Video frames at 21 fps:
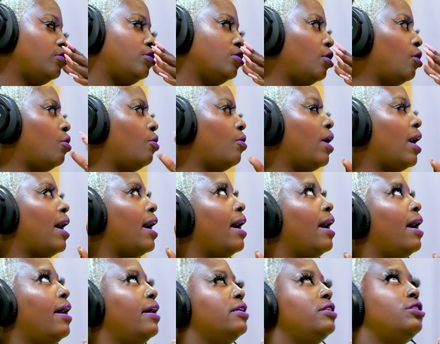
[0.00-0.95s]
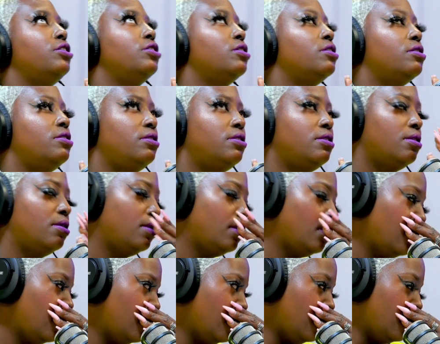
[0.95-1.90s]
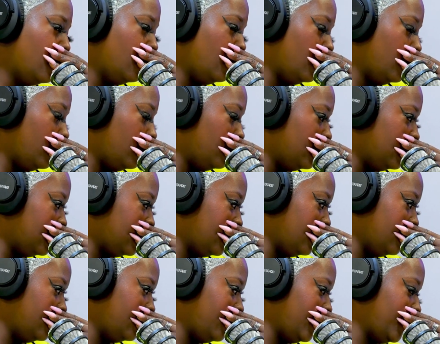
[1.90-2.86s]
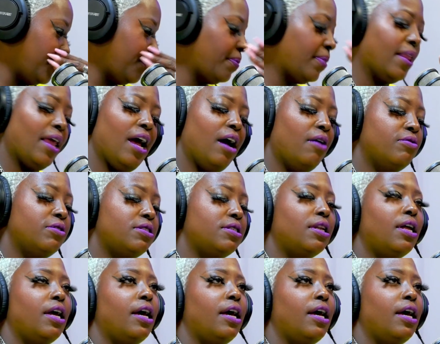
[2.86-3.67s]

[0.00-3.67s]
So I just, excuse me, I was